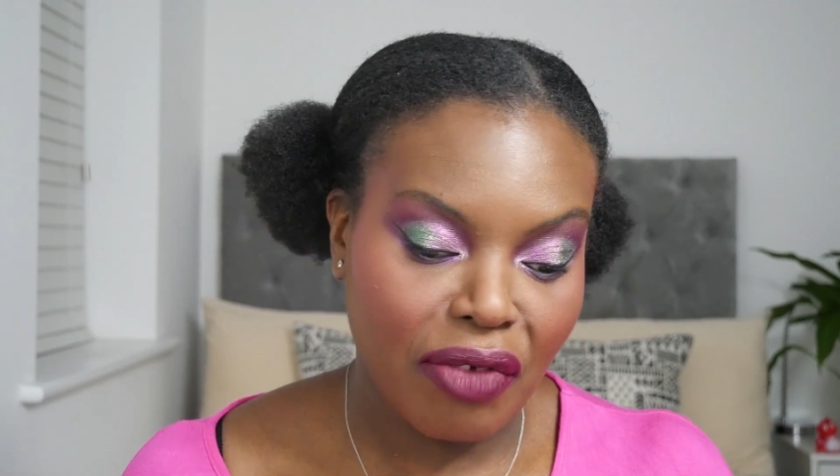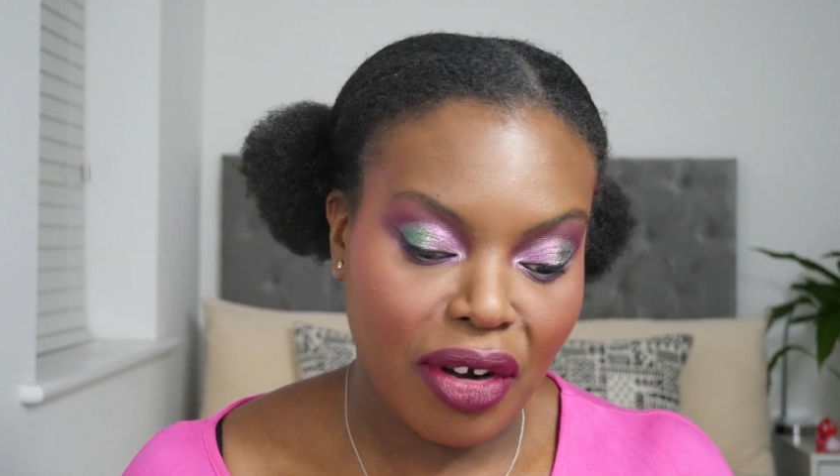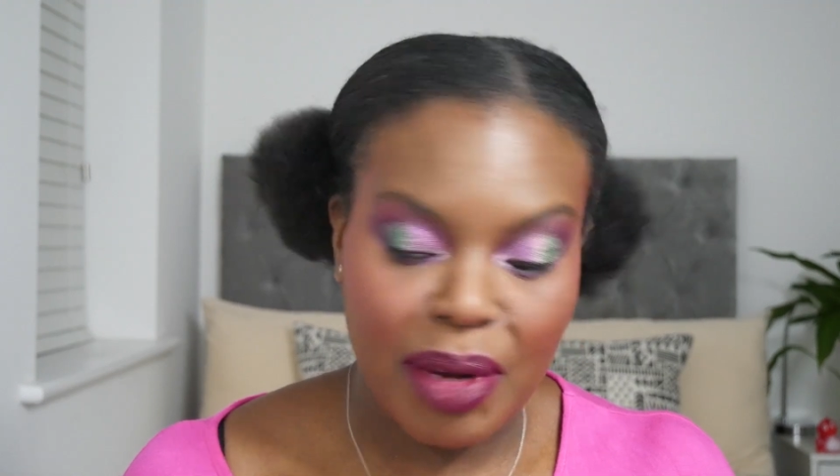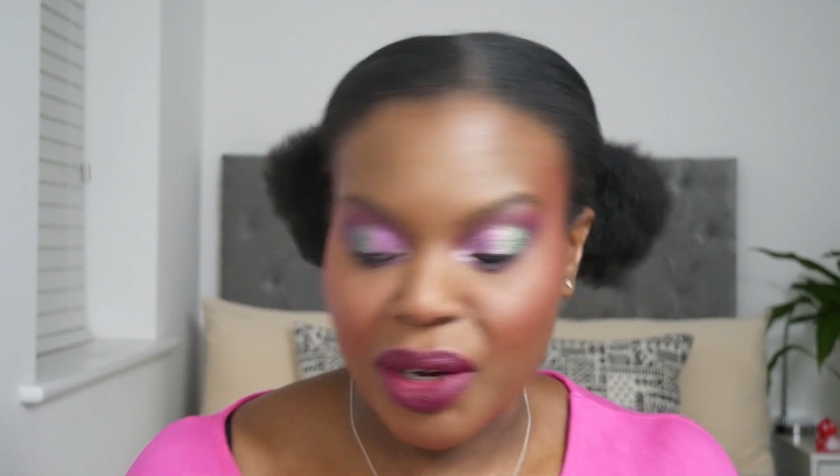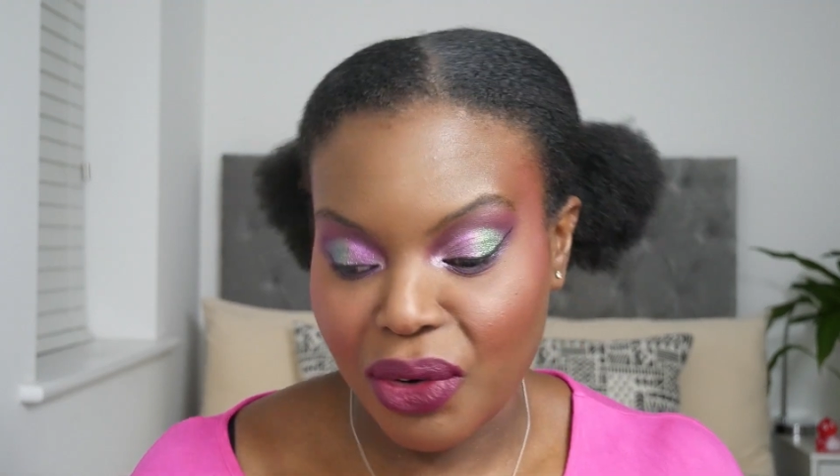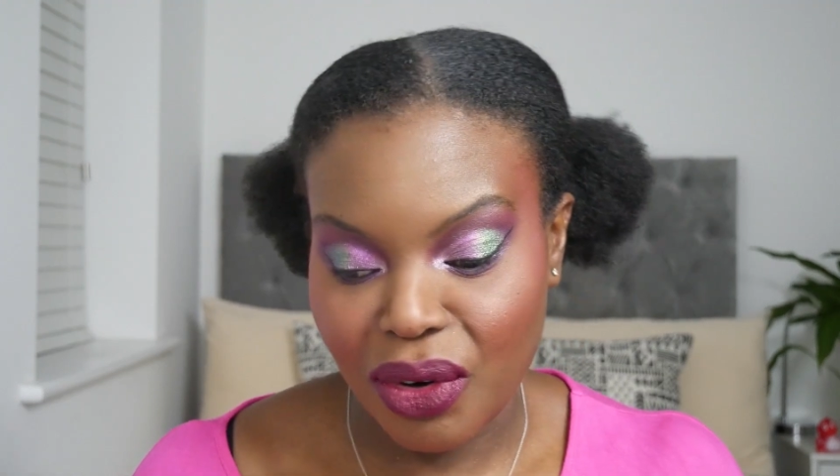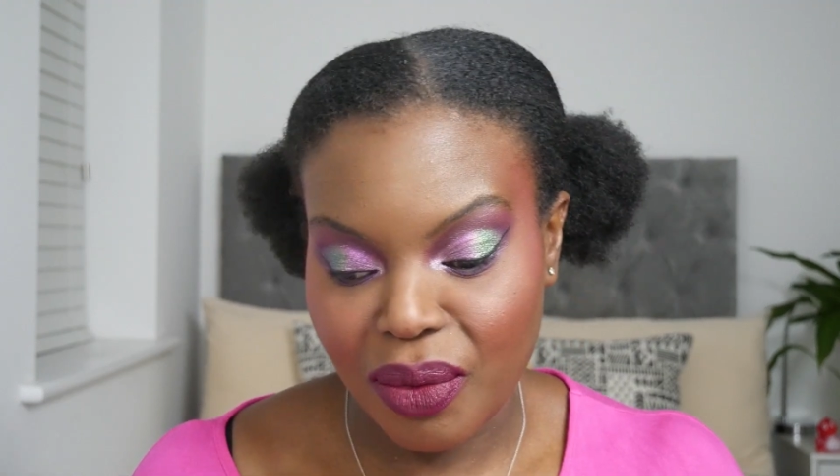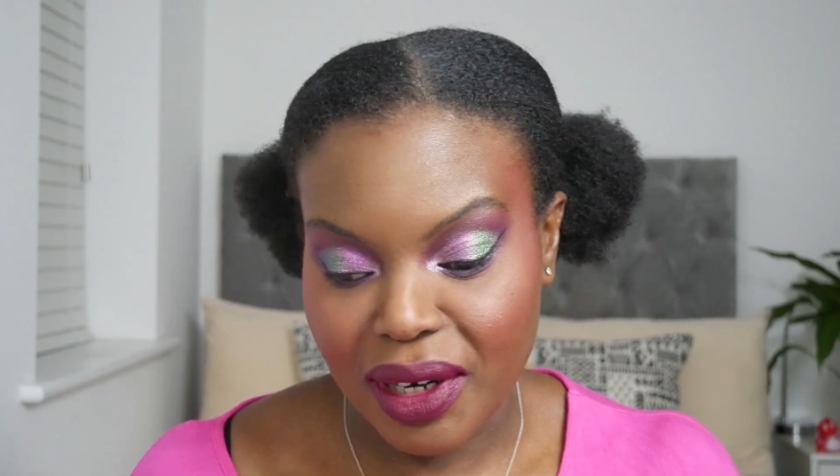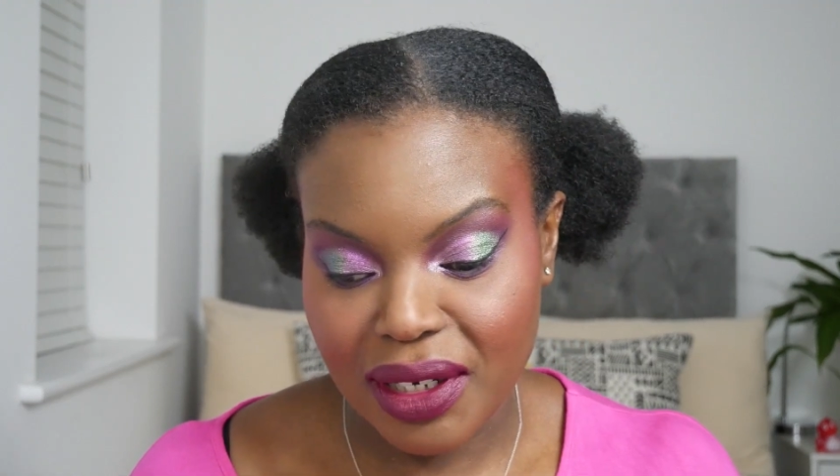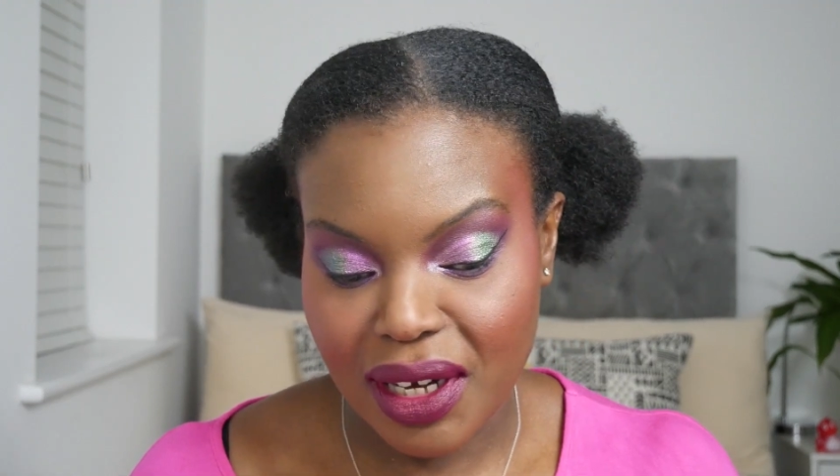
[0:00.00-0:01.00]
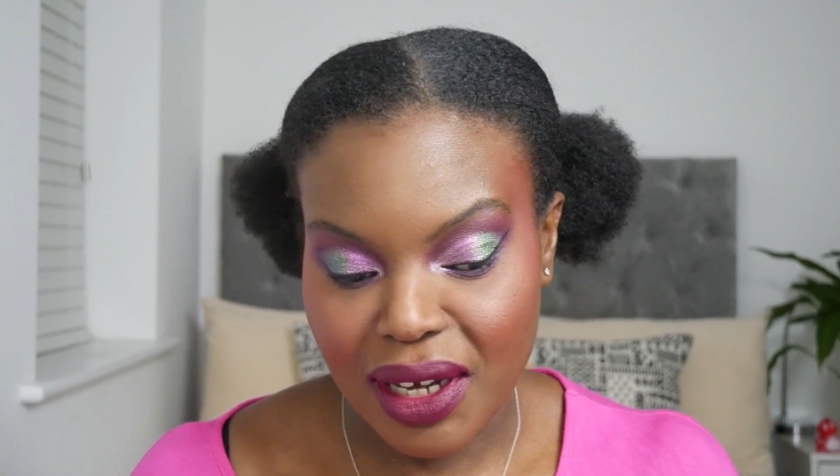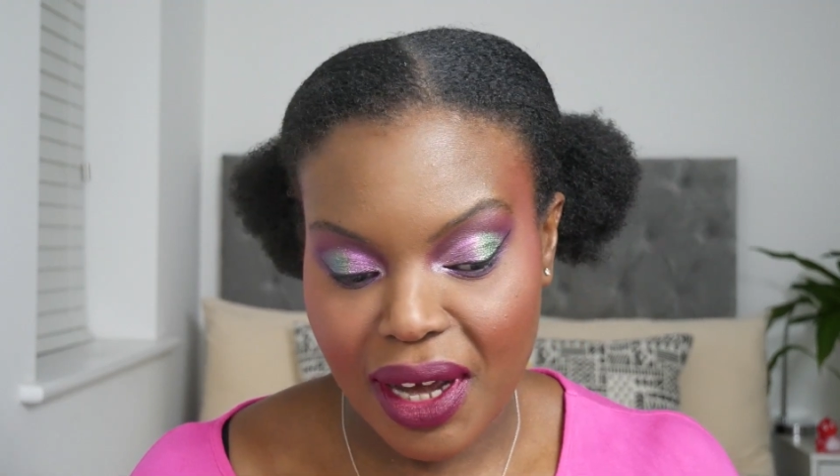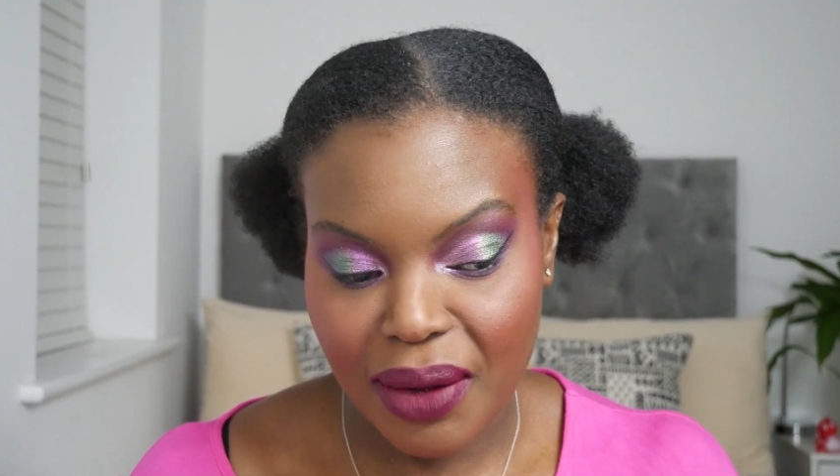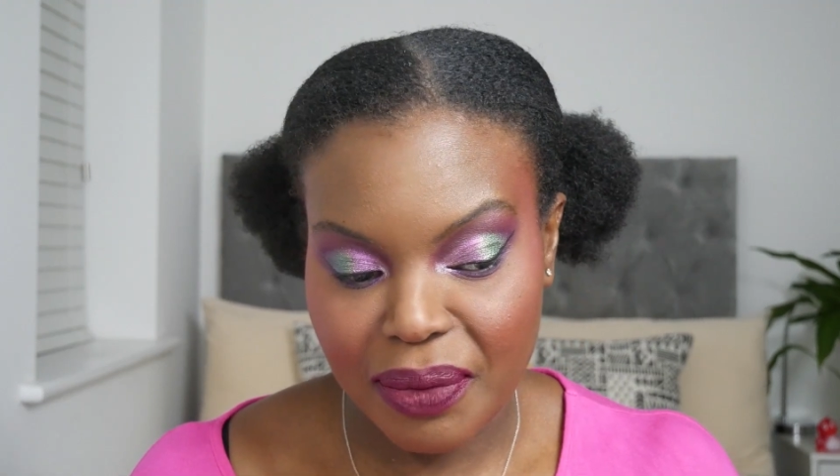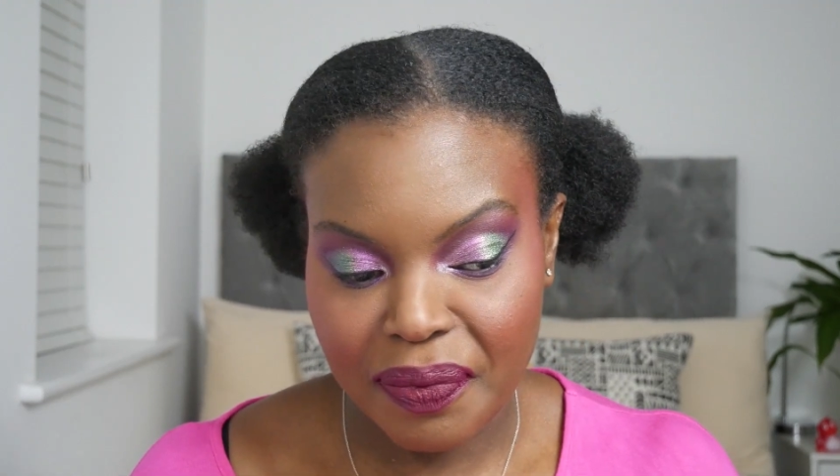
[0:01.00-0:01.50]
front of me, I don't know what I'd take
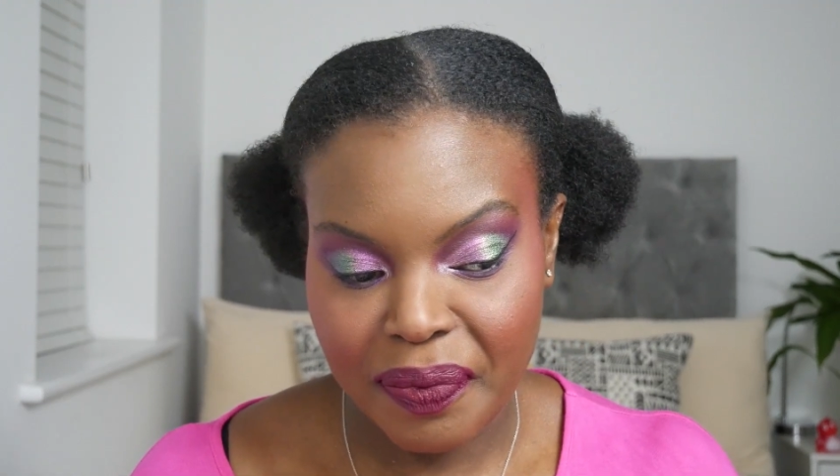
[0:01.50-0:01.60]
out.